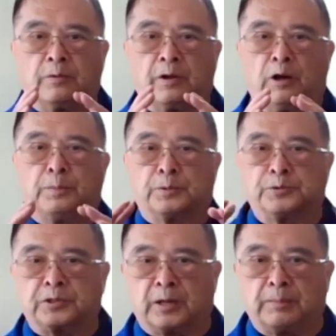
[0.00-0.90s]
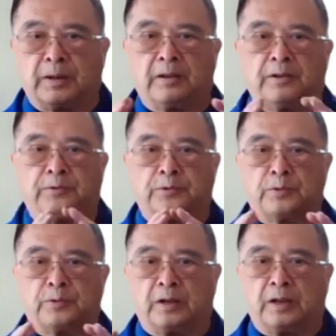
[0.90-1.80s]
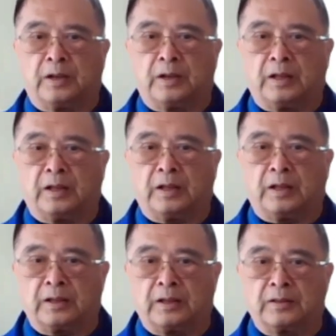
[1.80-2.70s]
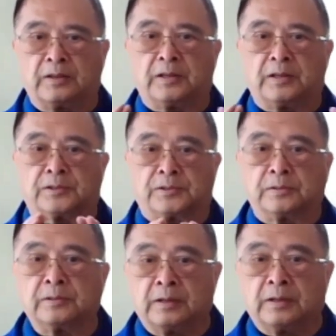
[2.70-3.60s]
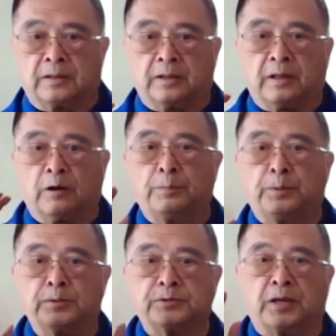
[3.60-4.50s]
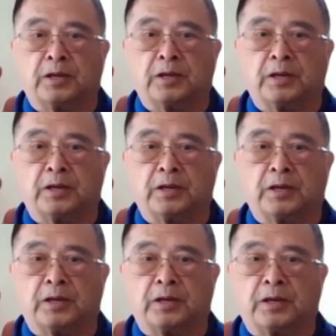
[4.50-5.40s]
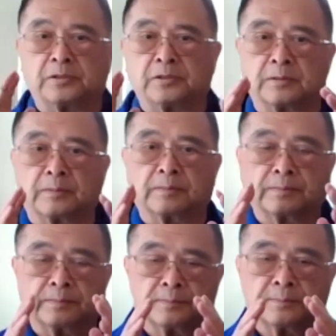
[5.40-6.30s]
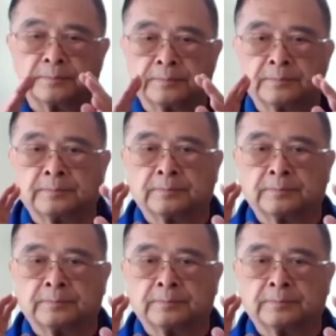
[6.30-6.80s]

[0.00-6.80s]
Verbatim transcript: your elbows to come out and do it like this. The elbows have to remain close to your sides.